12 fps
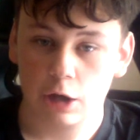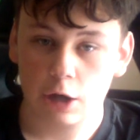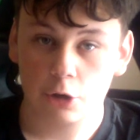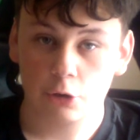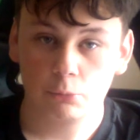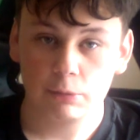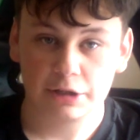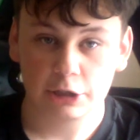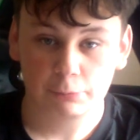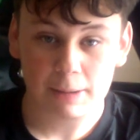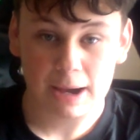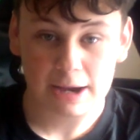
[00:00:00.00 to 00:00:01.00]
we can
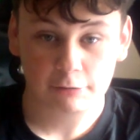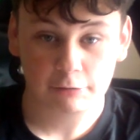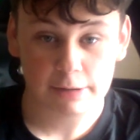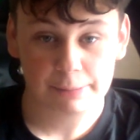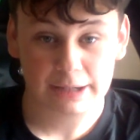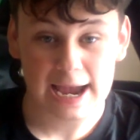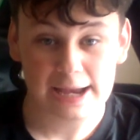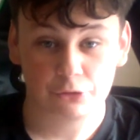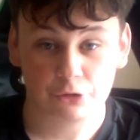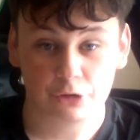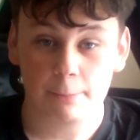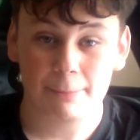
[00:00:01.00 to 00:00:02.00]
expect Creepy Caves to
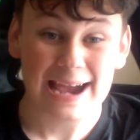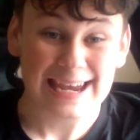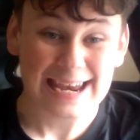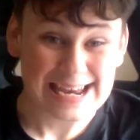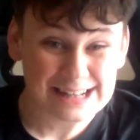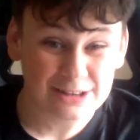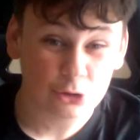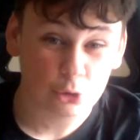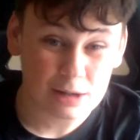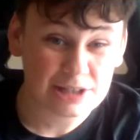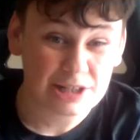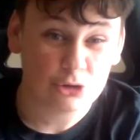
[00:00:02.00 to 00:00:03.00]
come back in
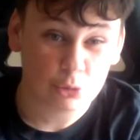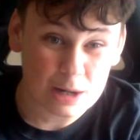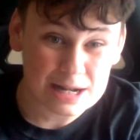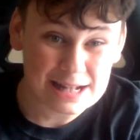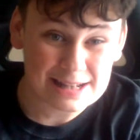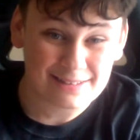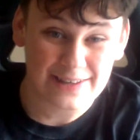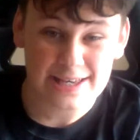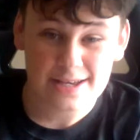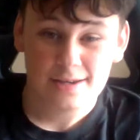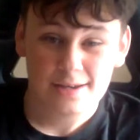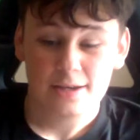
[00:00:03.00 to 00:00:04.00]
2020,
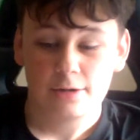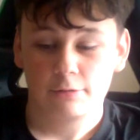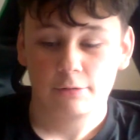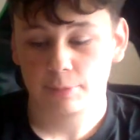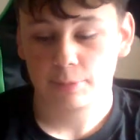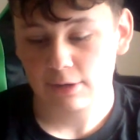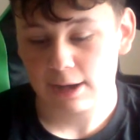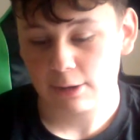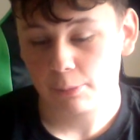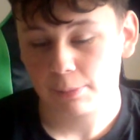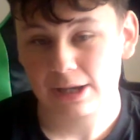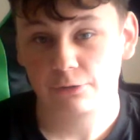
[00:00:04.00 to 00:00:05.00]
which means that will
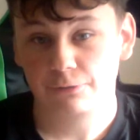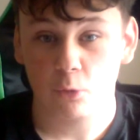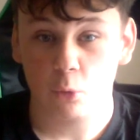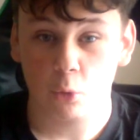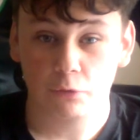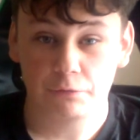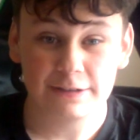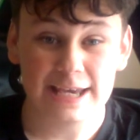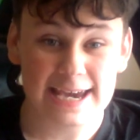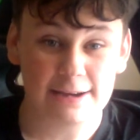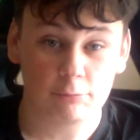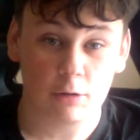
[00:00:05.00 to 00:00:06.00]
be its fourth
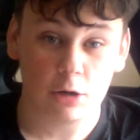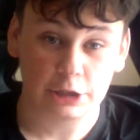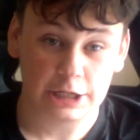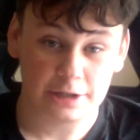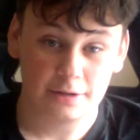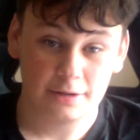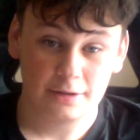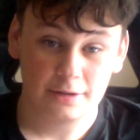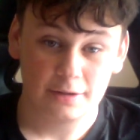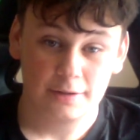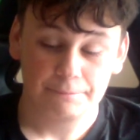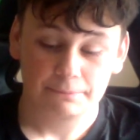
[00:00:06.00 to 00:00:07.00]
year running.
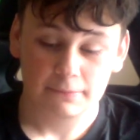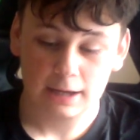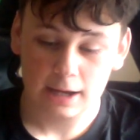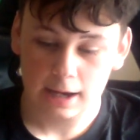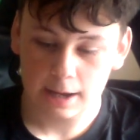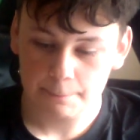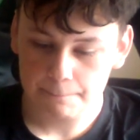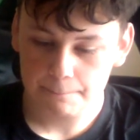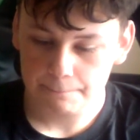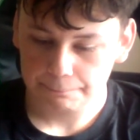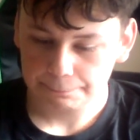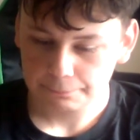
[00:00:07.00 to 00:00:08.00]

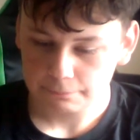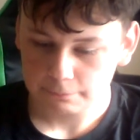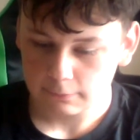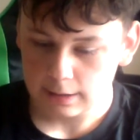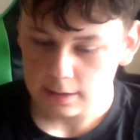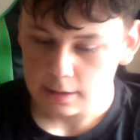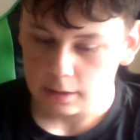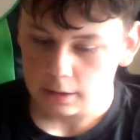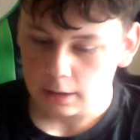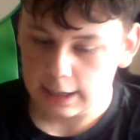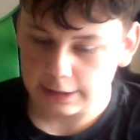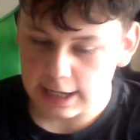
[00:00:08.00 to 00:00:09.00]

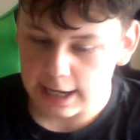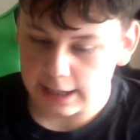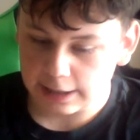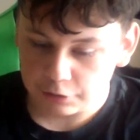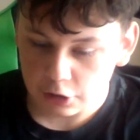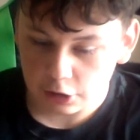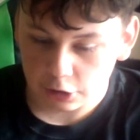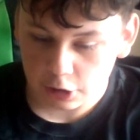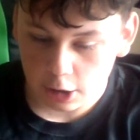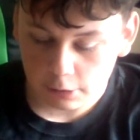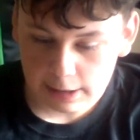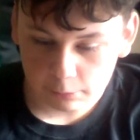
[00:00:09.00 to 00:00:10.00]
And yeah, if you didn't know,
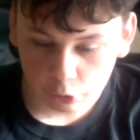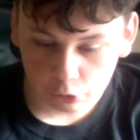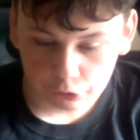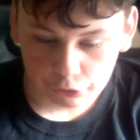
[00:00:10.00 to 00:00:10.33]
it was